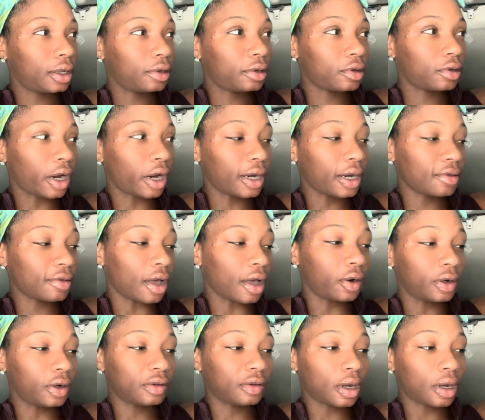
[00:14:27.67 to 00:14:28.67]
Sorry, they're talking
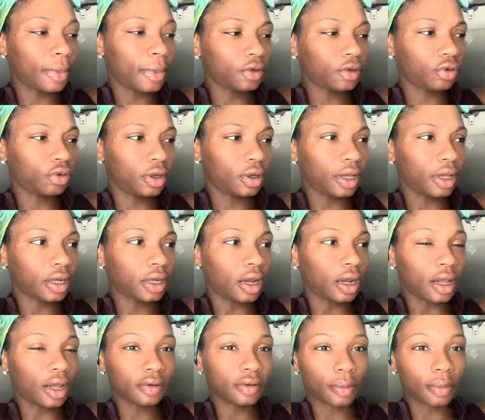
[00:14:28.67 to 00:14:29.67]
on the side of my truck like they didn't
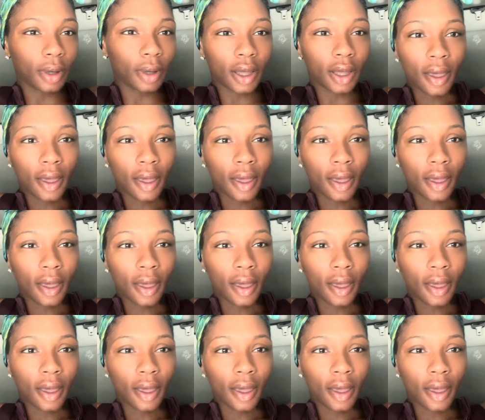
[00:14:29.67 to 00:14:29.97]
lost their mind.